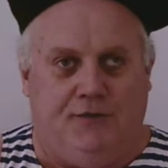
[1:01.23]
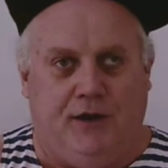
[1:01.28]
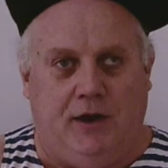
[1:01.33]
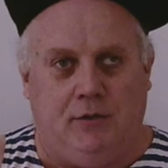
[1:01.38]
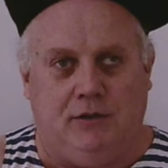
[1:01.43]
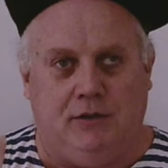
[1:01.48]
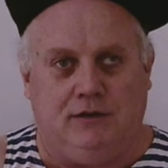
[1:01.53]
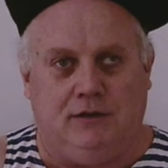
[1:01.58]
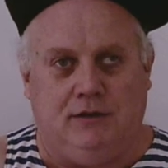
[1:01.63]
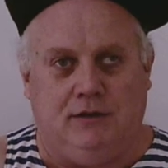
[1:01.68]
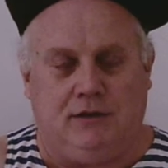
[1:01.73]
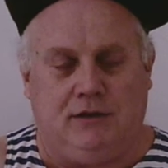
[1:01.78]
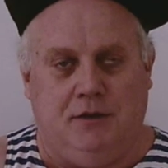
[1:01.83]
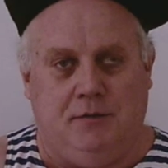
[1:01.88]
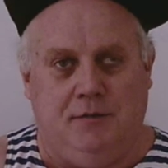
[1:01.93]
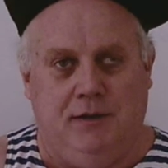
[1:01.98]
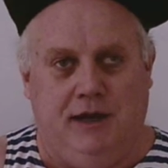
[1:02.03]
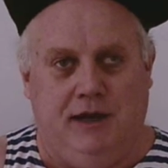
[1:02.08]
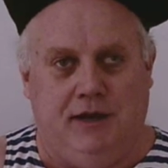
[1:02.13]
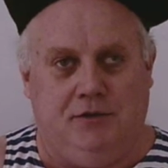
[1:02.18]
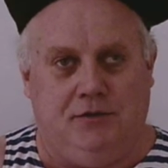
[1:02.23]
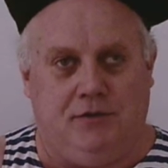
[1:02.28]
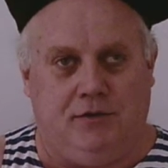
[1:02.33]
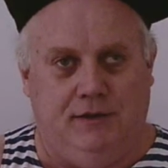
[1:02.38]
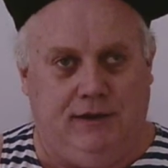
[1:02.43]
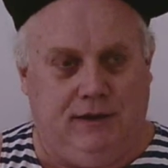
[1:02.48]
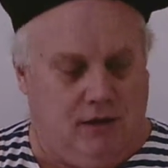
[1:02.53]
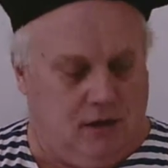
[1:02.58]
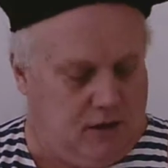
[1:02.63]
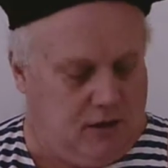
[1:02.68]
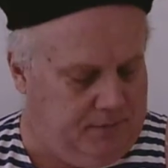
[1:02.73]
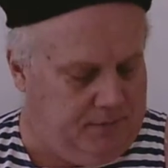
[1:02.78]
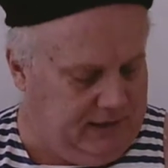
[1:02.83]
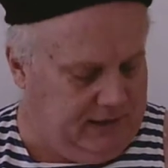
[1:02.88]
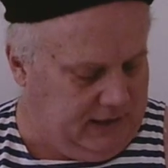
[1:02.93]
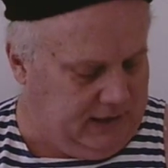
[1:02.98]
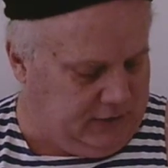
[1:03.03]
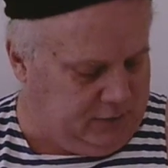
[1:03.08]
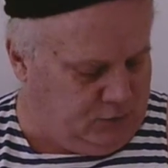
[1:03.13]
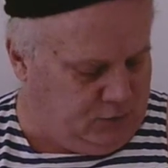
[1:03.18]
if I was a commander in the
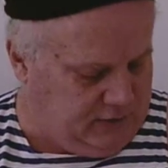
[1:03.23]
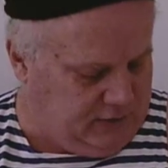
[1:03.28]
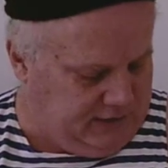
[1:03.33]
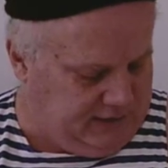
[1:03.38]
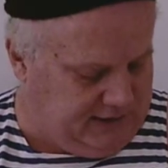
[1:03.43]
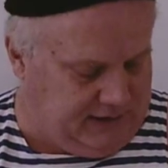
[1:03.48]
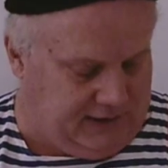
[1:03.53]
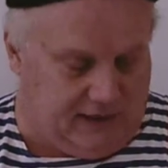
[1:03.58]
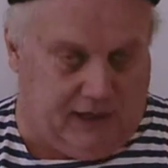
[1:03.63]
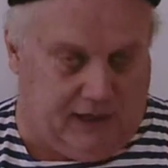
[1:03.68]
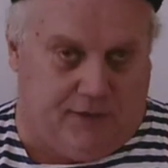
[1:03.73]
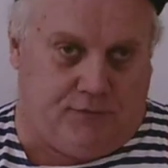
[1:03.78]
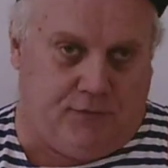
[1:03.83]
Army, I'd want